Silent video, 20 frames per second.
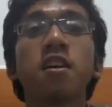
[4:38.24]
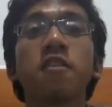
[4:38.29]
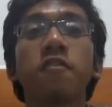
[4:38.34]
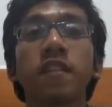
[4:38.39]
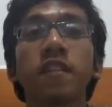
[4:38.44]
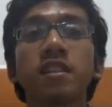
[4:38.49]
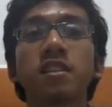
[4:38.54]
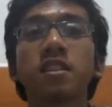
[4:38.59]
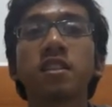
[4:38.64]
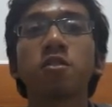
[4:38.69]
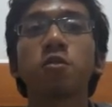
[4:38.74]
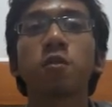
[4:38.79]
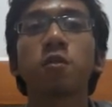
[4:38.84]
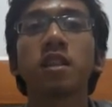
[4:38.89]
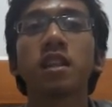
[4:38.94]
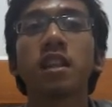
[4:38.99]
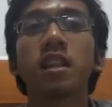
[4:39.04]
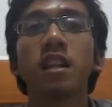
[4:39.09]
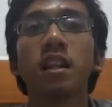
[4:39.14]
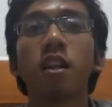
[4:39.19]
Phases
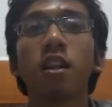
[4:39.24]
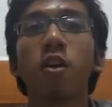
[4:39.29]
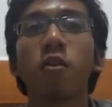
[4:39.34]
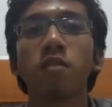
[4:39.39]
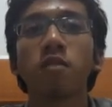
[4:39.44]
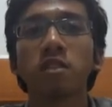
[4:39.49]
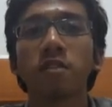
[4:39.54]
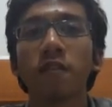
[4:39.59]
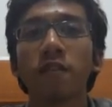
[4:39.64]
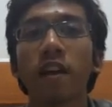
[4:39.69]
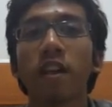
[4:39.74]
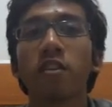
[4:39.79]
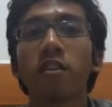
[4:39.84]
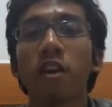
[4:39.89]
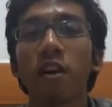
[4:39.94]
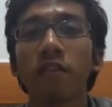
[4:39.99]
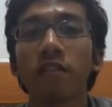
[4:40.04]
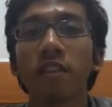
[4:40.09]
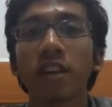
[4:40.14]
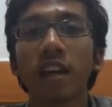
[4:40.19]
with the lowest
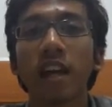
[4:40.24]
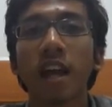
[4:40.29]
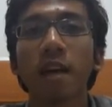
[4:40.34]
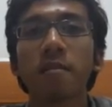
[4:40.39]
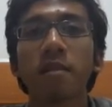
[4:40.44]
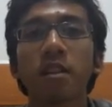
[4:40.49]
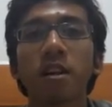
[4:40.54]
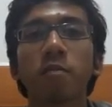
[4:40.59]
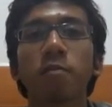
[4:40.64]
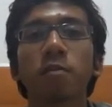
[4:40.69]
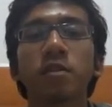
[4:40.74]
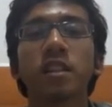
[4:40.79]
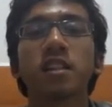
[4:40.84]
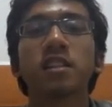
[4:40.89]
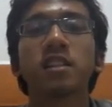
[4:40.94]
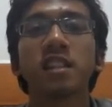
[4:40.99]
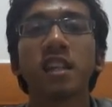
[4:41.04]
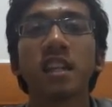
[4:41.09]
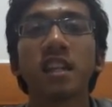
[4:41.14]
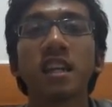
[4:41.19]
value of the chemical
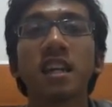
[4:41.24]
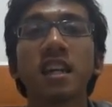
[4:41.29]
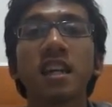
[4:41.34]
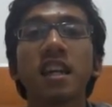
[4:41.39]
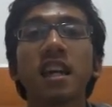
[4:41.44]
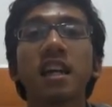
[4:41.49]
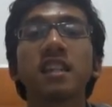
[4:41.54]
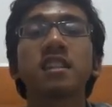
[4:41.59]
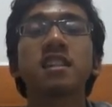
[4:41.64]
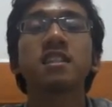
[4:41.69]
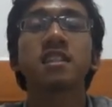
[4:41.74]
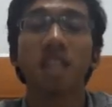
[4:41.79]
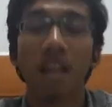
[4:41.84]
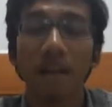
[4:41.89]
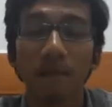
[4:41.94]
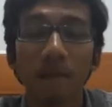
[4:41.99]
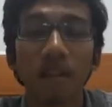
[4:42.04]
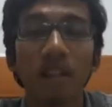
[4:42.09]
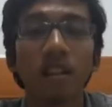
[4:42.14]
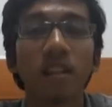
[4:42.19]
potential is a
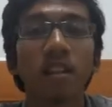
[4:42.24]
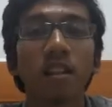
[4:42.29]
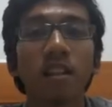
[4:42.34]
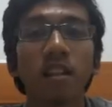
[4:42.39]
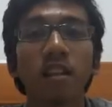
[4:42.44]
stable